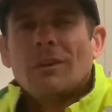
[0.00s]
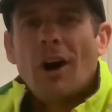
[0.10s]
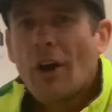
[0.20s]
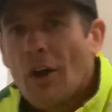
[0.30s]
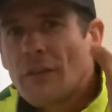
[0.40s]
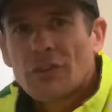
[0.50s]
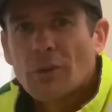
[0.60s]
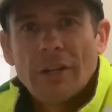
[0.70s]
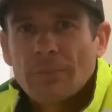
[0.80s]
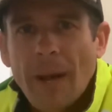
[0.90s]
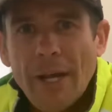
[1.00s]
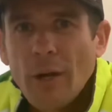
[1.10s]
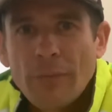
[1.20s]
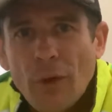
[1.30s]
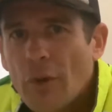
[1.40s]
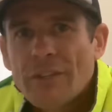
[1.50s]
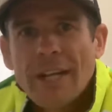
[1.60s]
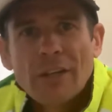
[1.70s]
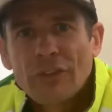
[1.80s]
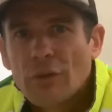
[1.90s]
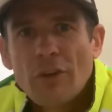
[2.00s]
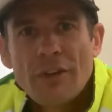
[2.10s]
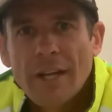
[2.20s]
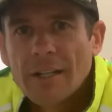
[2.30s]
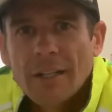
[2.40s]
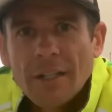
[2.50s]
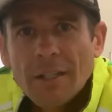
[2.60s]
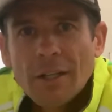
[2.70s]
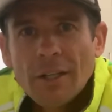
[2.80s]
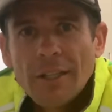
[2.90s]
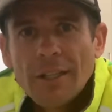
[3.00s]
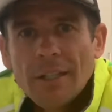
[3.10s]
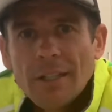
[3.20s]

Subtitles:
I own this joint. It's paid off. No debt. Zero debt. Right?